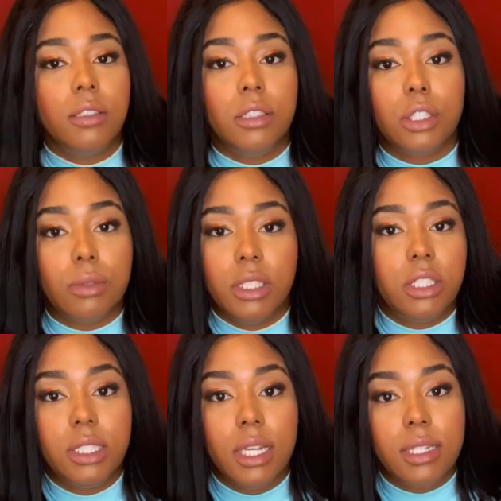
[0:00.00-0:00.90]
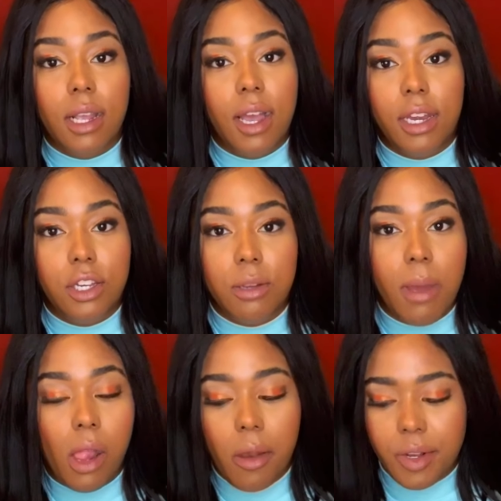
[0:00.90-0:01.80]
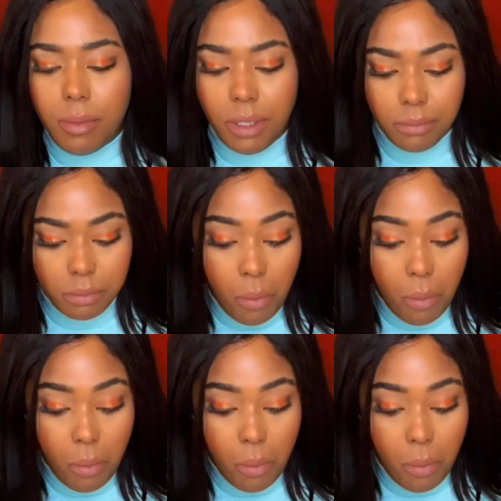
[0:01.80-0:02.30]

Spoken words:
This really just tastes like a honeydew melon to me.